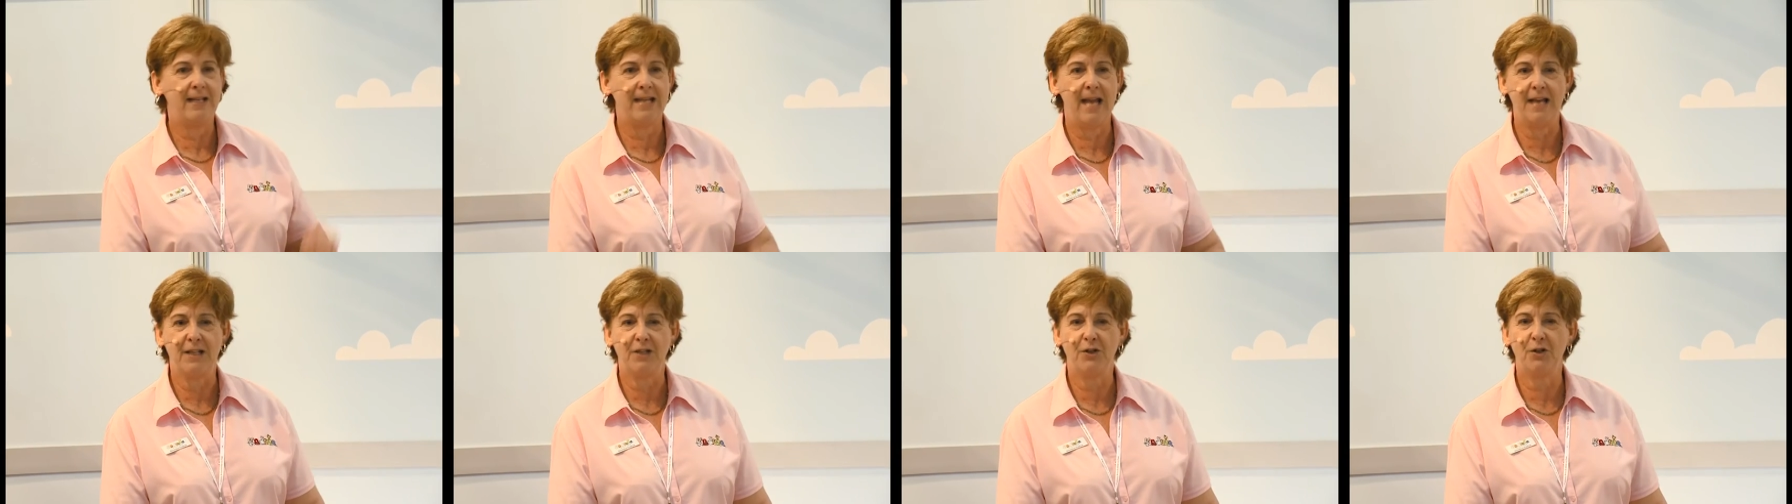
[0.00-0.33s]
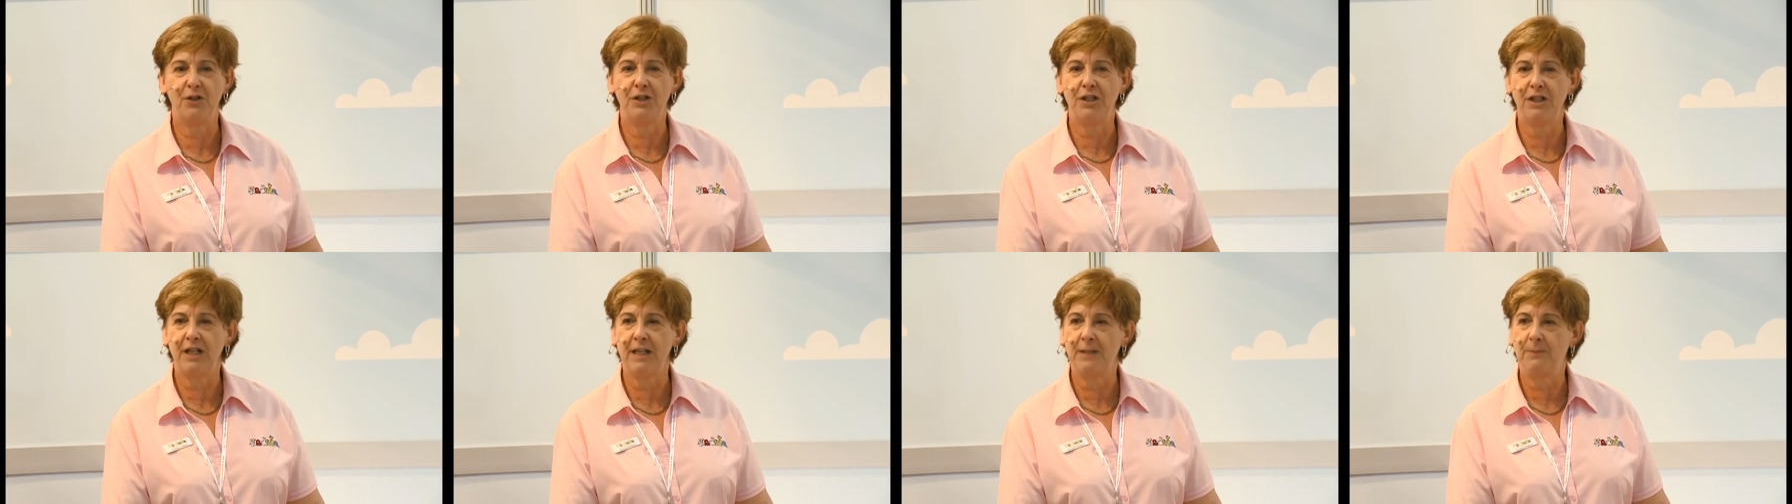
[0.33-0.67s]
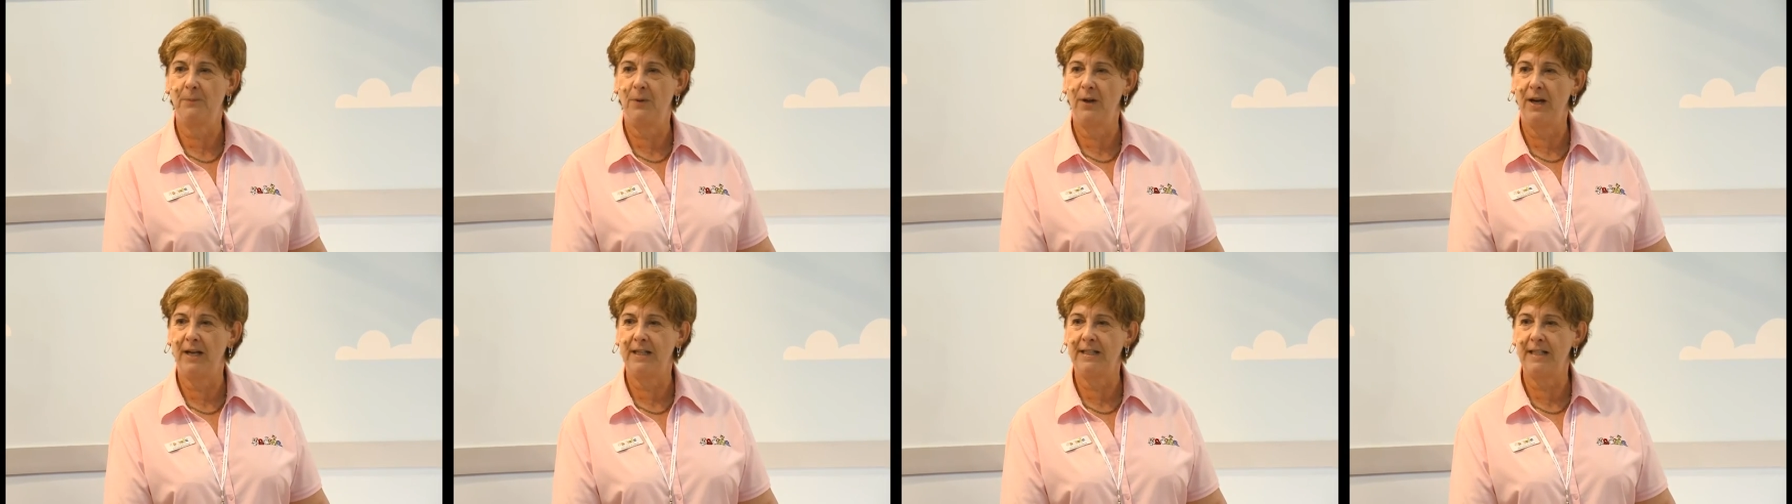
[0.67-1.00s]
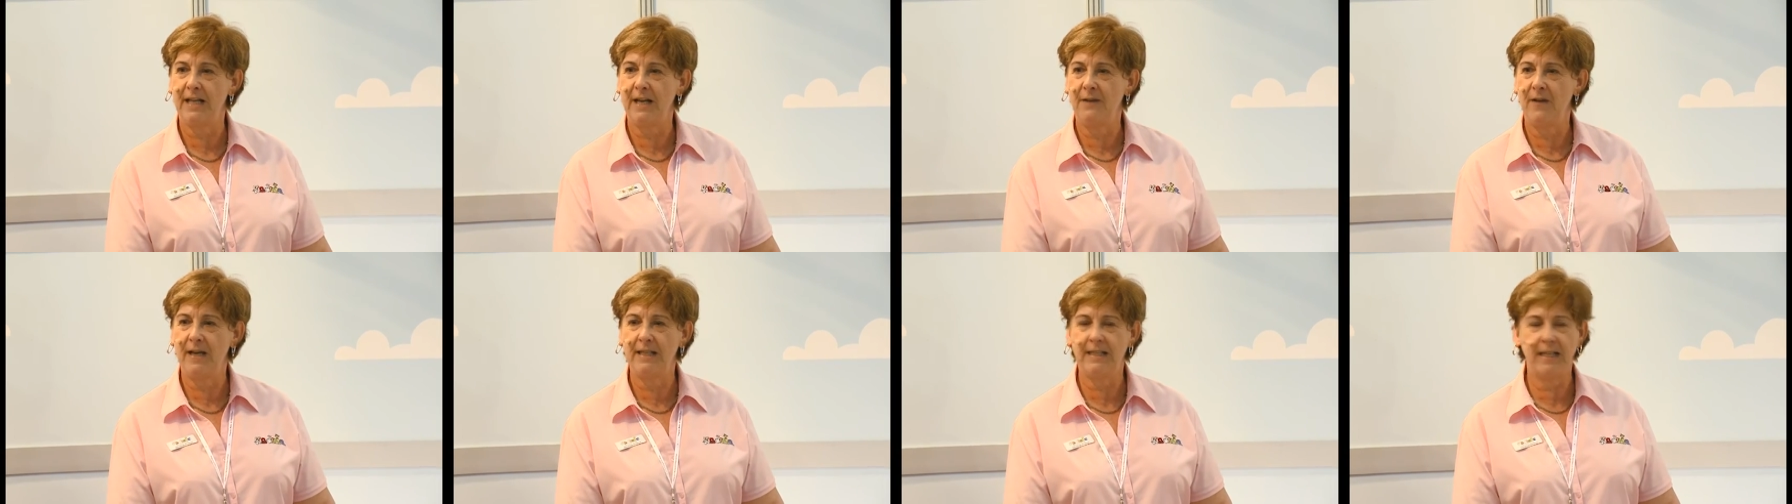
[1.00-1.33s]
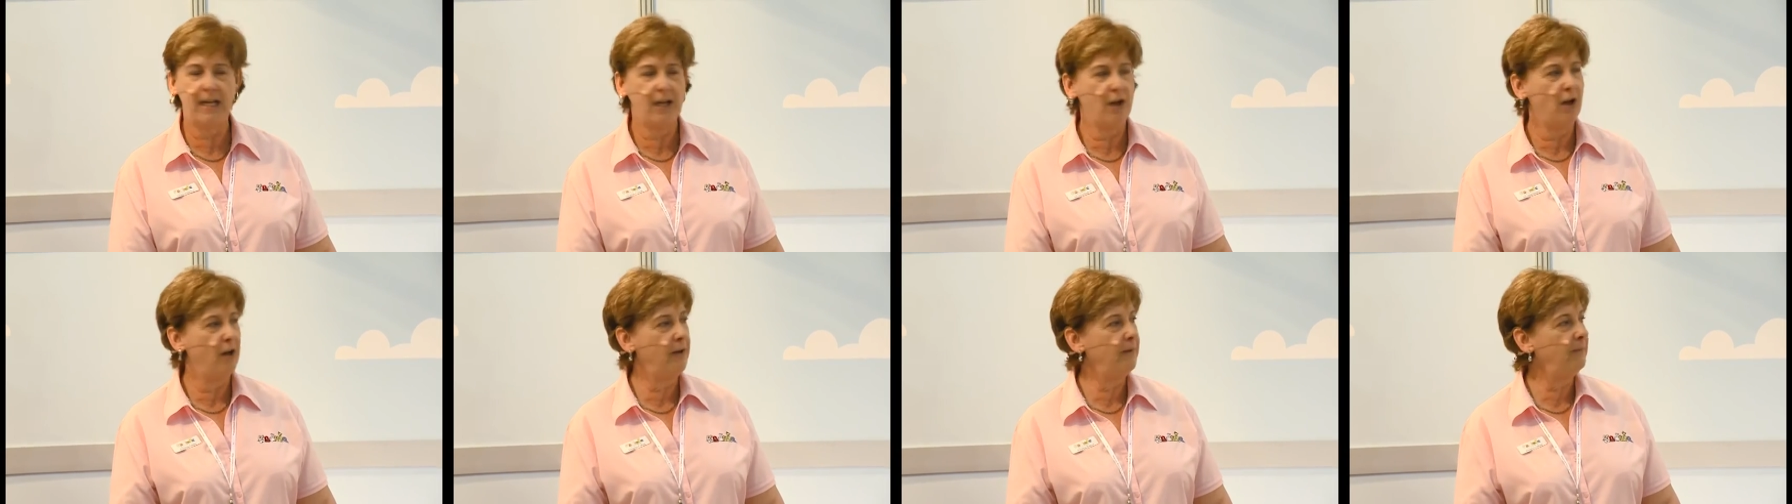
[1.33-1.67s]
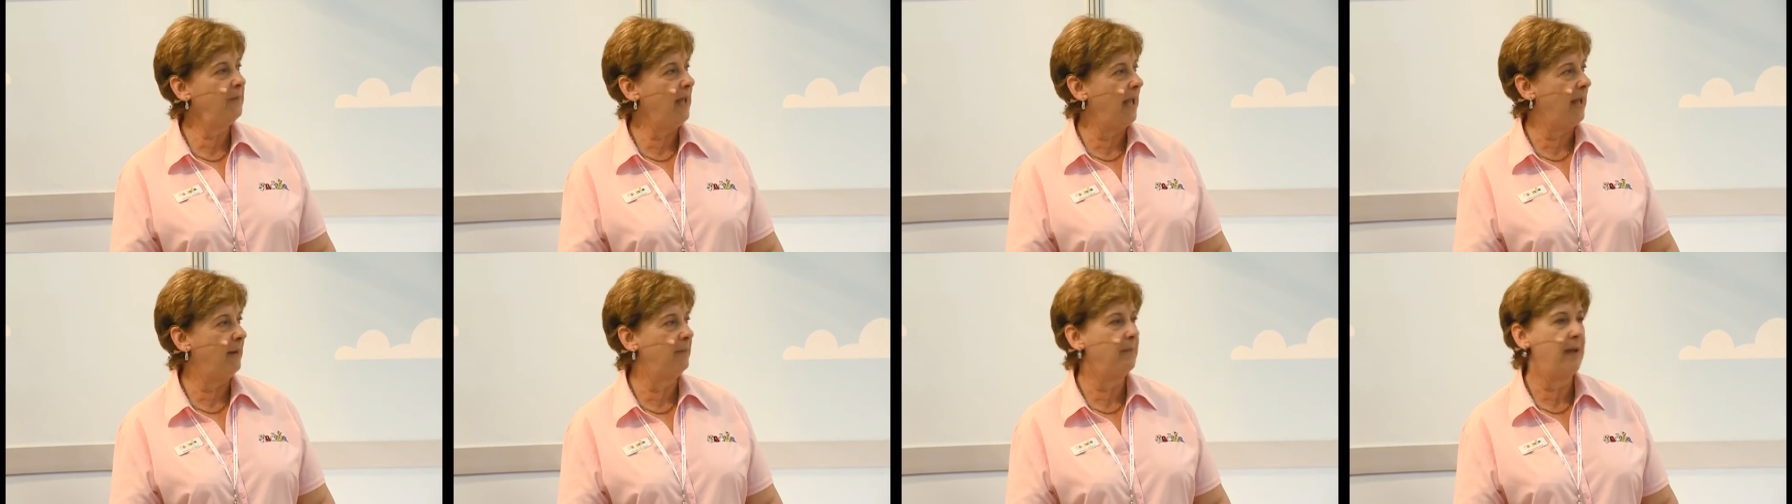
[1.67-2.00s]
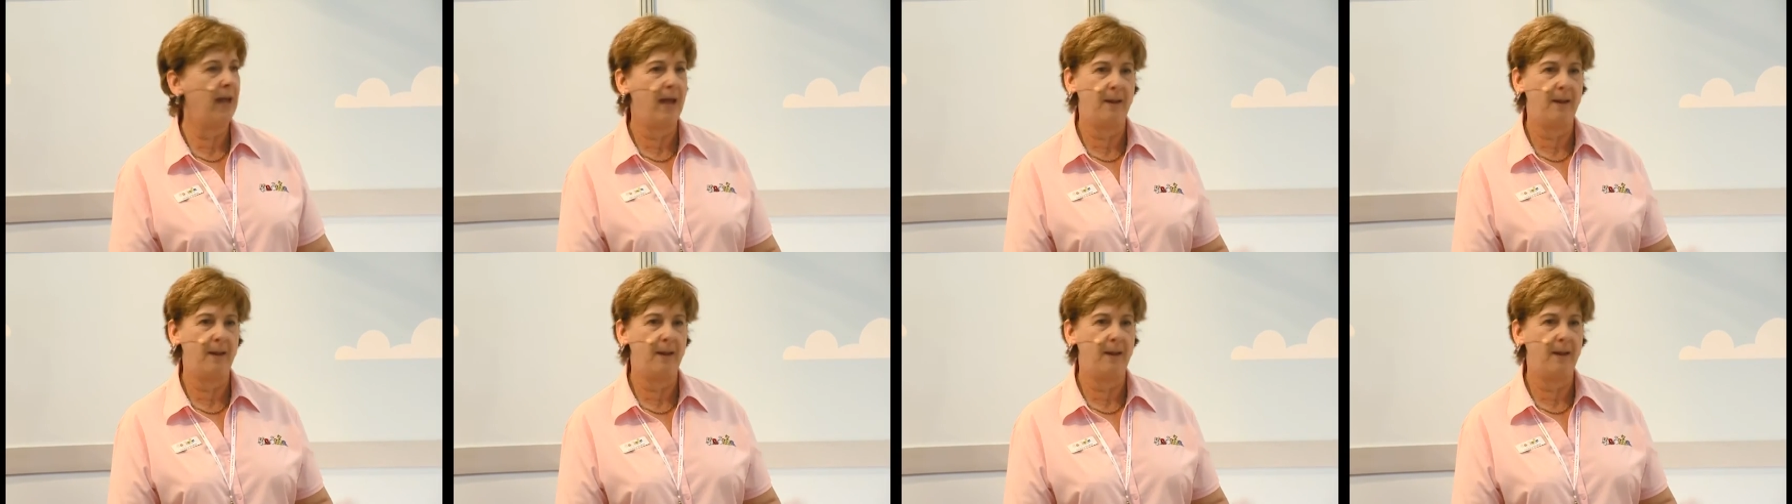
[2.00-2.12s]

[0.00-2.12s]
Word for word: it's good to just put a DVD on and,